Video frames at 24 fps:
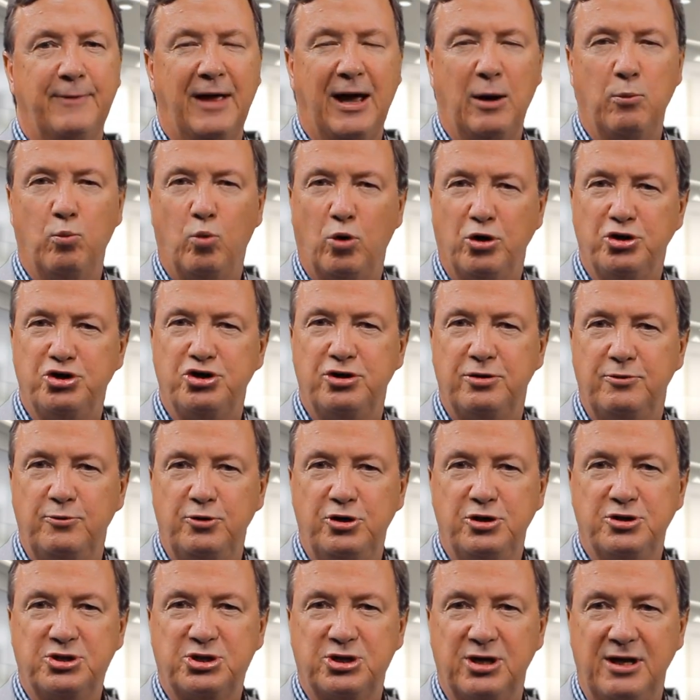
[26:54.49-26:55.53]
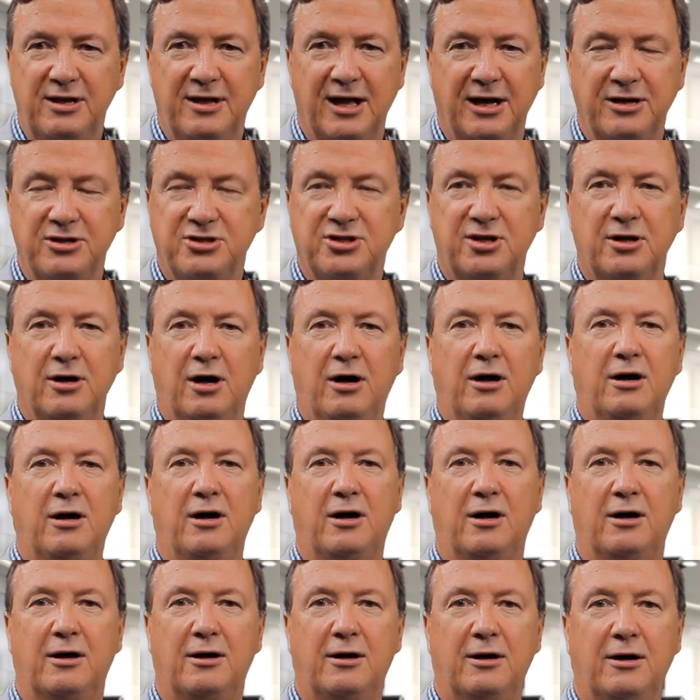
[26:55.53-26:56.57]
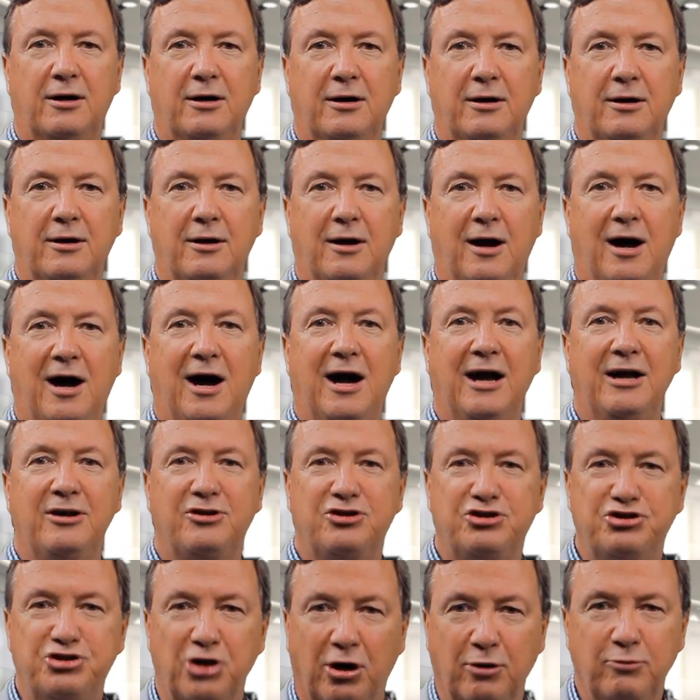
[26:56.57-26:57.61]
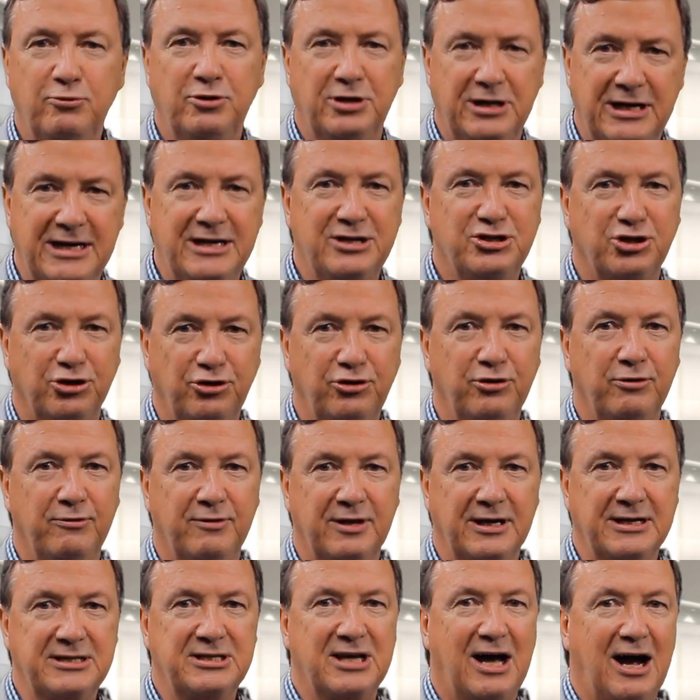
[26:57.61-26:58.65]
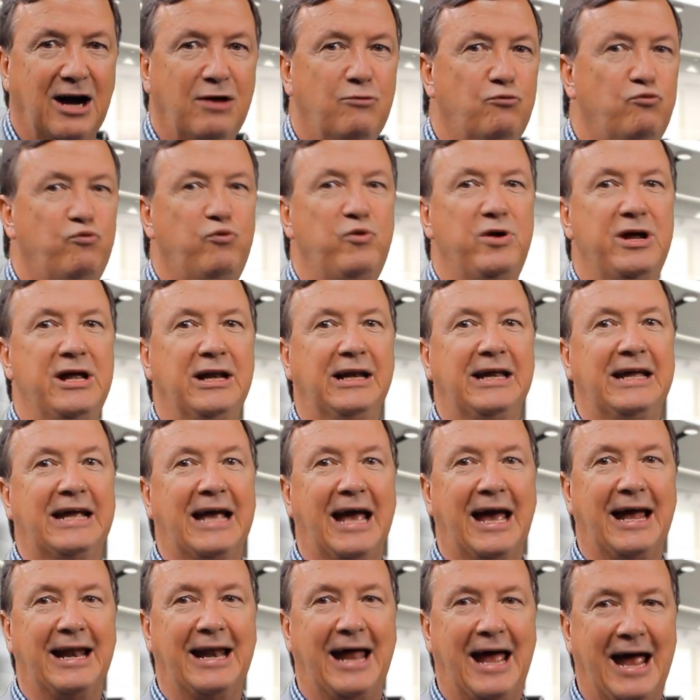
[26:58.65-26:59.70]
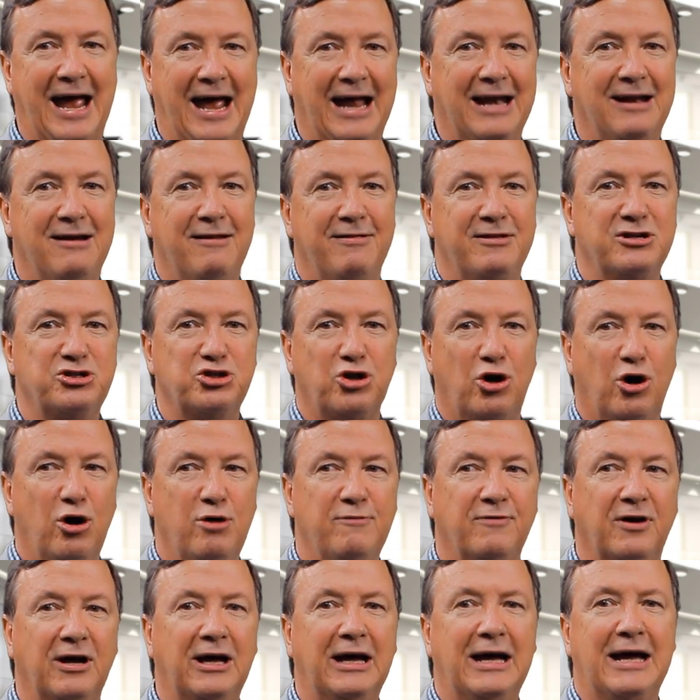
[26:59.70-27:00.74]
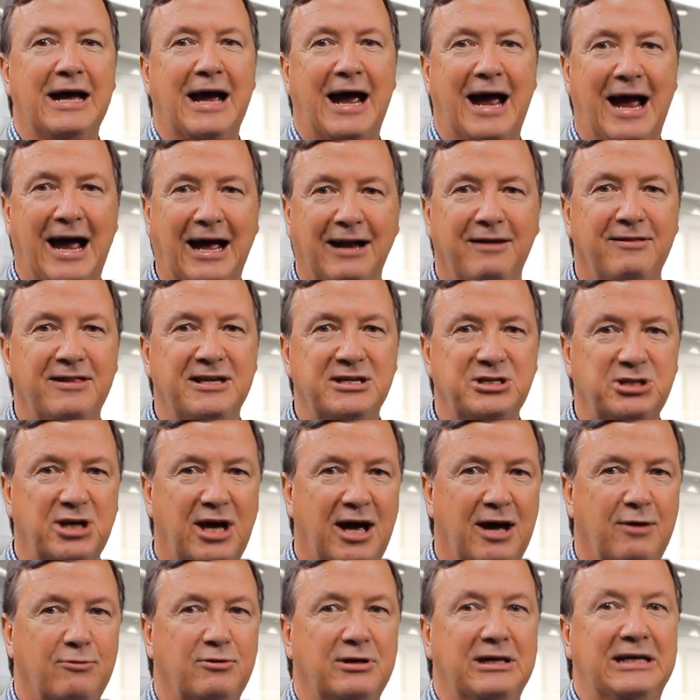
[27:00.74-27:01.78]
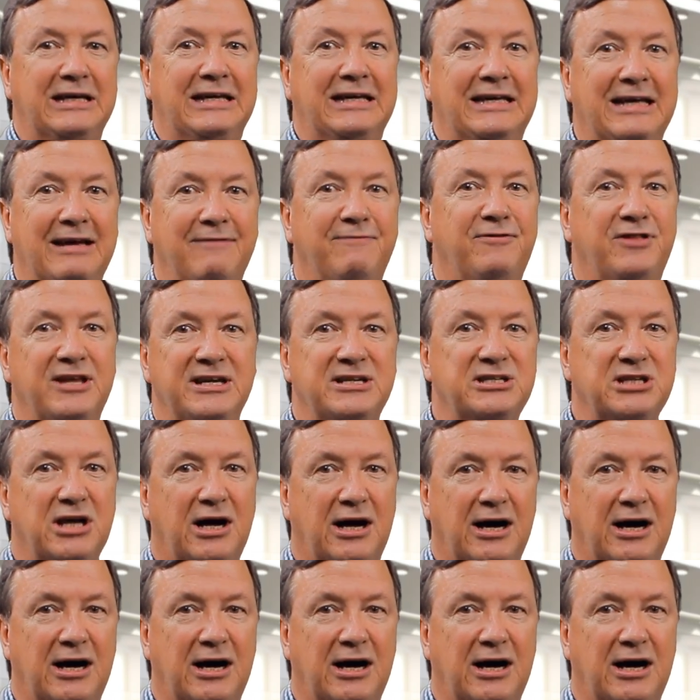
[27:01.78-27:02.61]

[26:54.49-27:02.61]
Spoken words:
And once you see that, you say, oh, I don't need to do this. I really can hand this over, hand this out, and give this